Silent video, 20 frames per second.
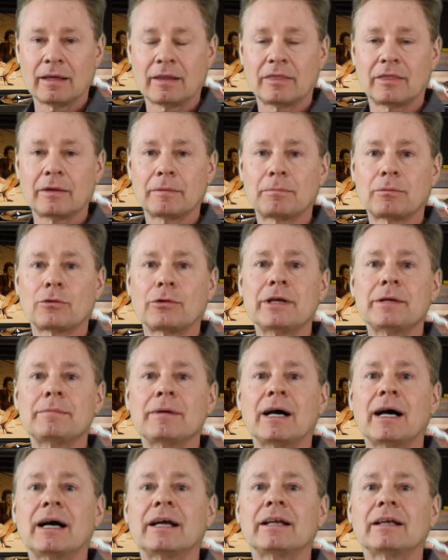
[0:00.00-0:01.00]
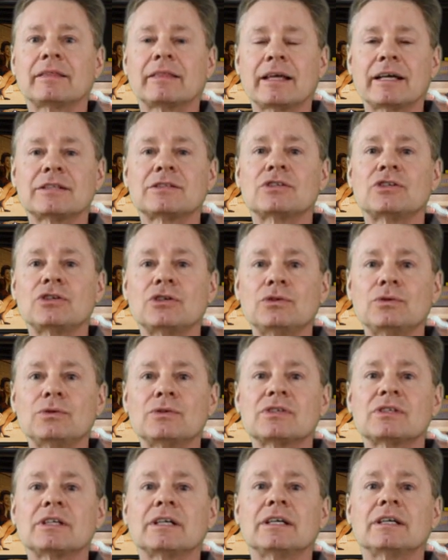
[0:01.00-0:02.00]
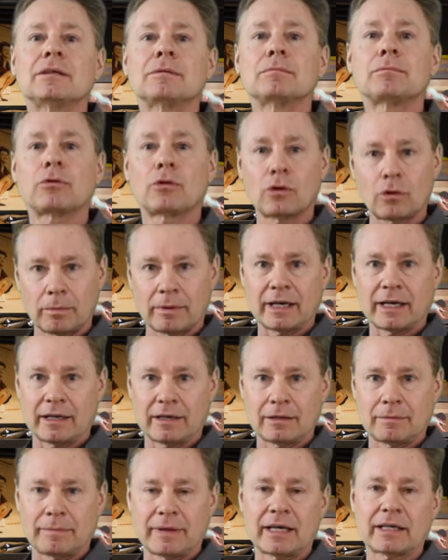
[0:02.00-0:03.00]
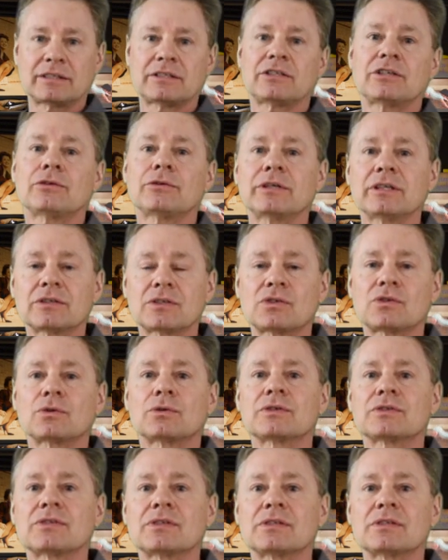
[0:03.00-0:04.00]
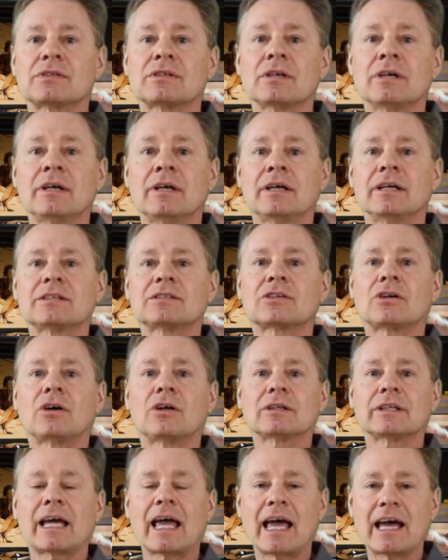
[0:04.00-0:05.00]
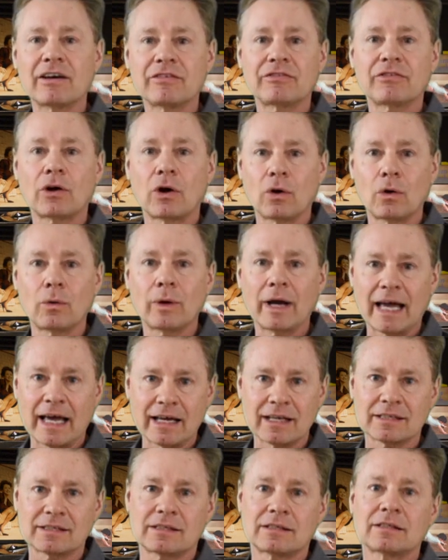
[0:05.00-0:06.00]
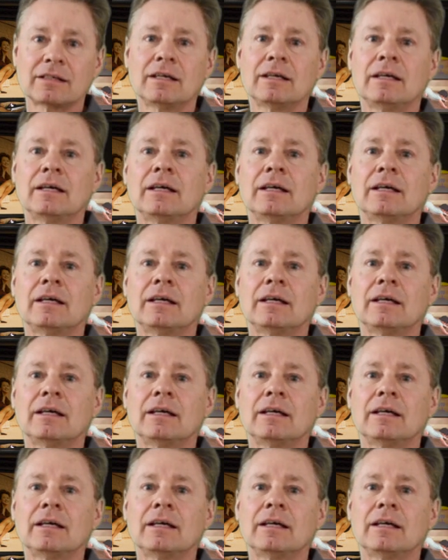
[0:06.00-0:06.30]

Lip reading: The prebiotic that's used in probiotic bacteria sources is called FOS.